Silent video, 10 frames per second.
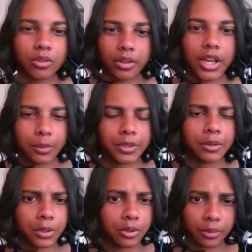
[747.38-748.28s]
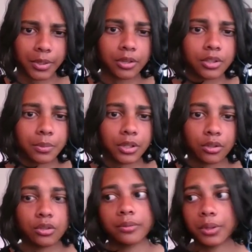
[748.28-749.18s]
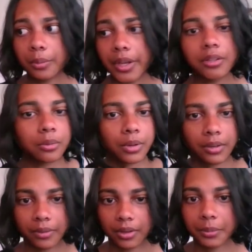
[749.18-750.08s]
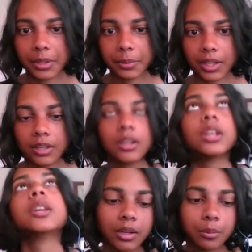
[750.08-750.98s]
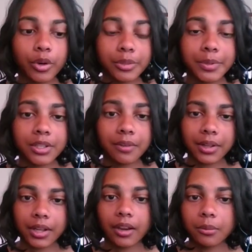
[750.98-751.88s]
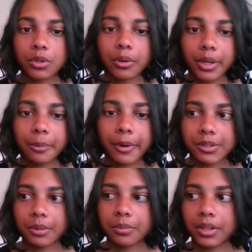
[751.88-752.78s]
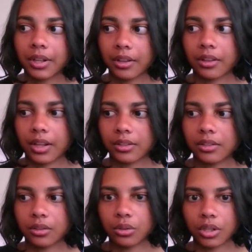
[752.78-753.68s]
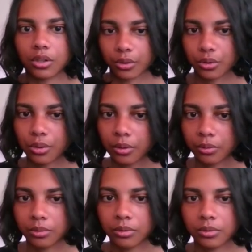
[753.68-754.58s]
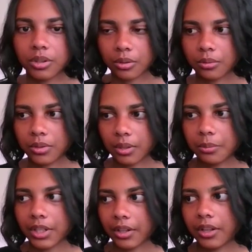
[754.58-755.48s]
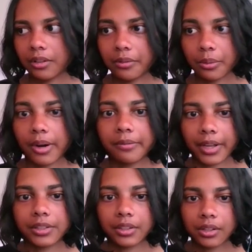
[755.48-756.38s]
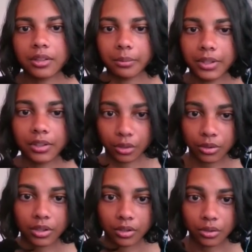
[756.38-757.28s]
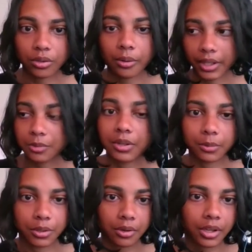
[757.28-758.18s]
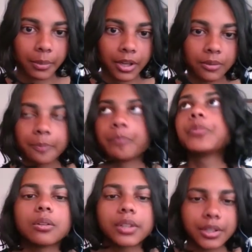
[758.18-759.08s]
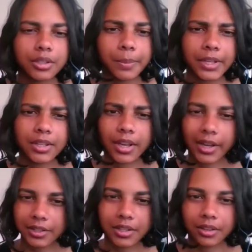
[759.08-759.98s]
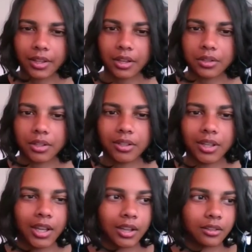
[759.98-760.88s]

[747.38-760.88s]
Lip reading: not happy with your appearance because of your weight or whatever it may be. And more specifically, I am talking about something that you can control. So something like if you are fat and it's something that you can control, that's what I'm talking about. Or like just basic hygiene things and,